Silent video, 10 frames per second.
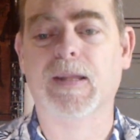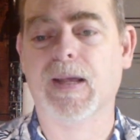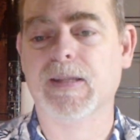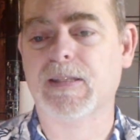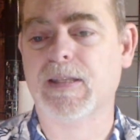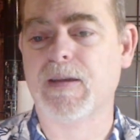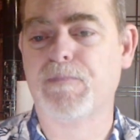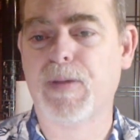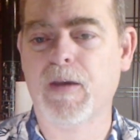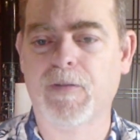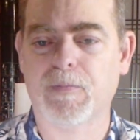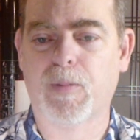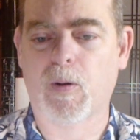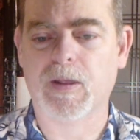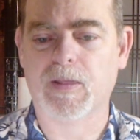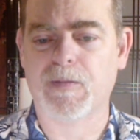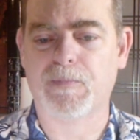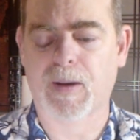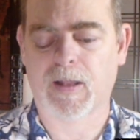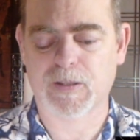that's the pivot point, the
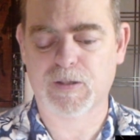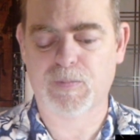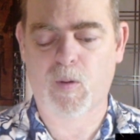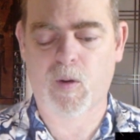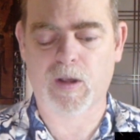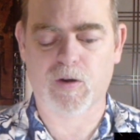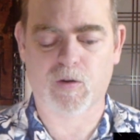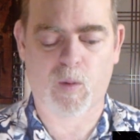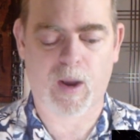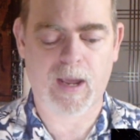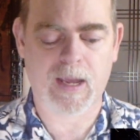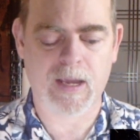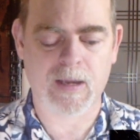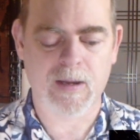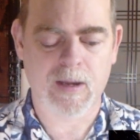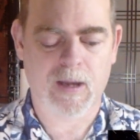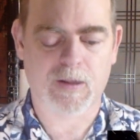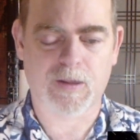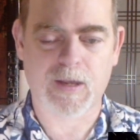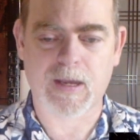balance point. You're weighing
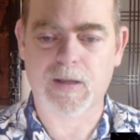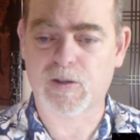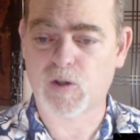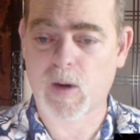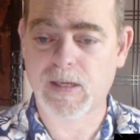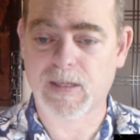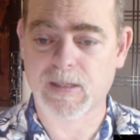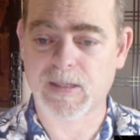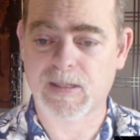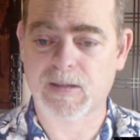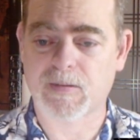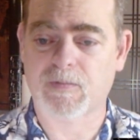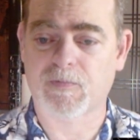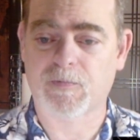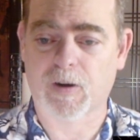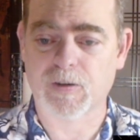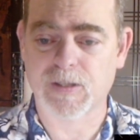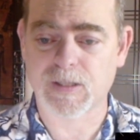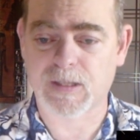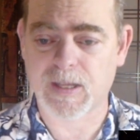the choices
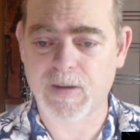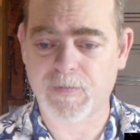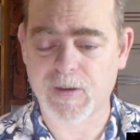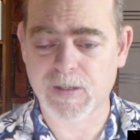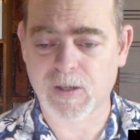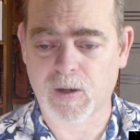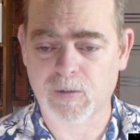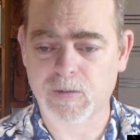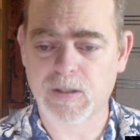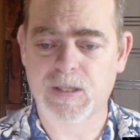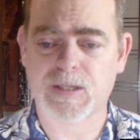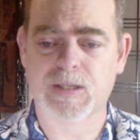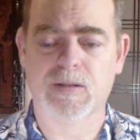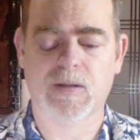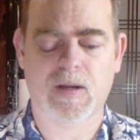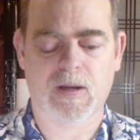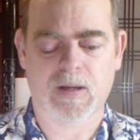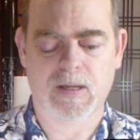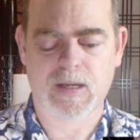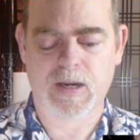versus the results
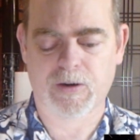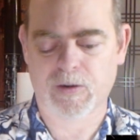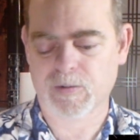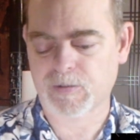here.